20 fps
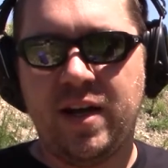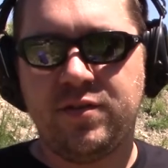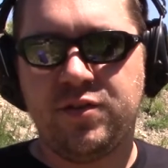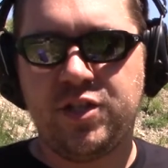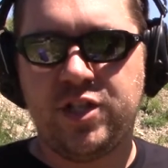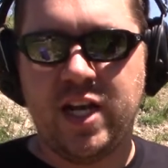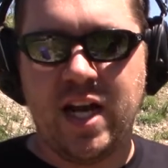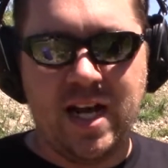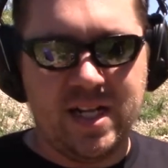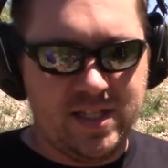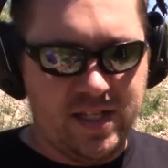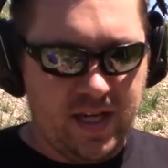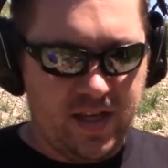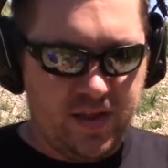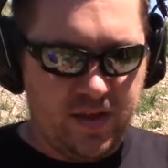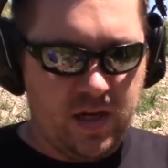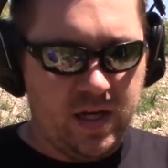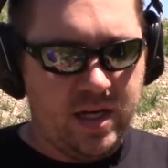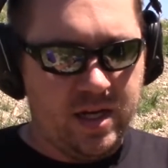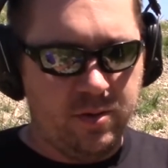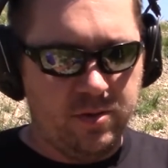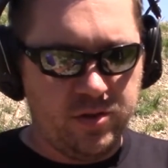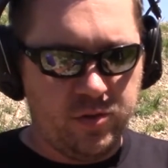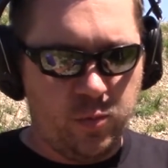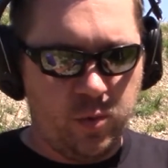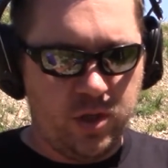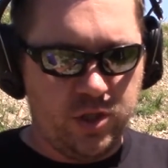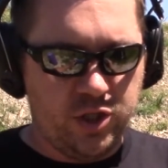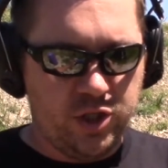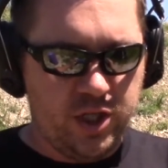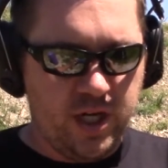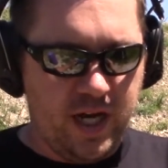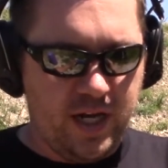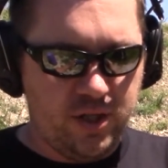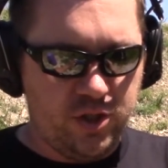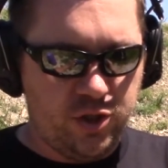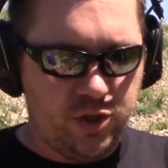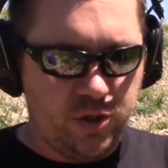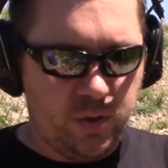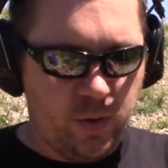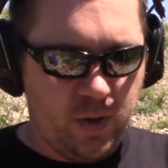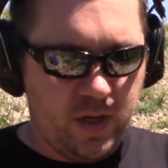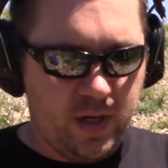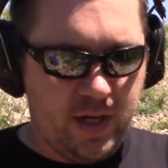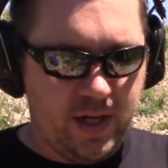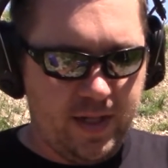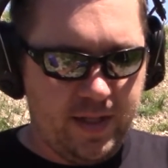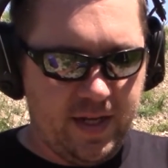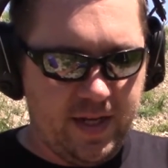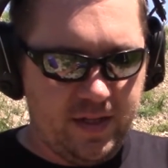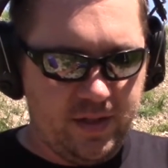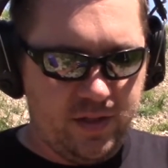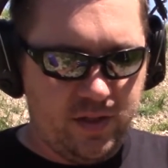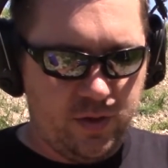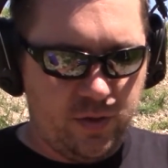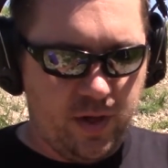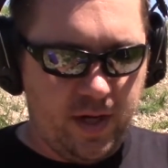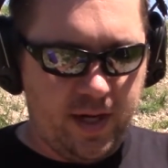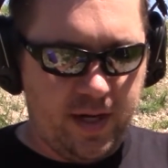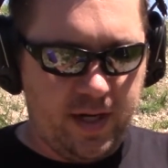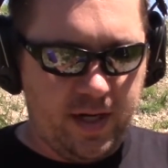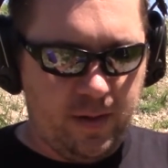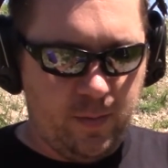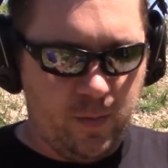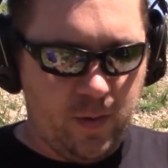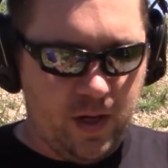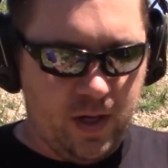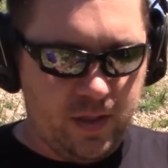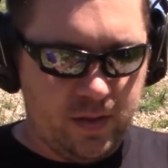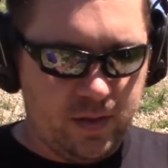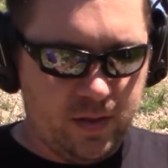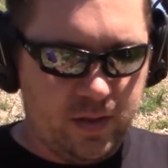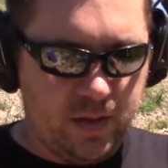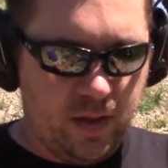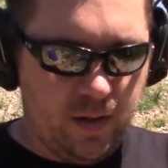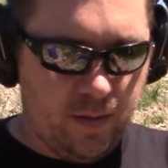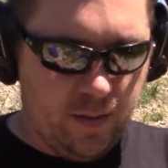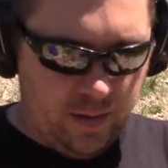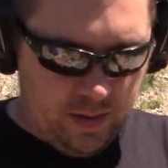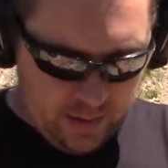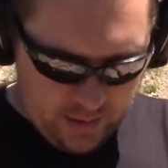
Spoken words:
shots. I thought I was 1 shot short on that string, and I was. So,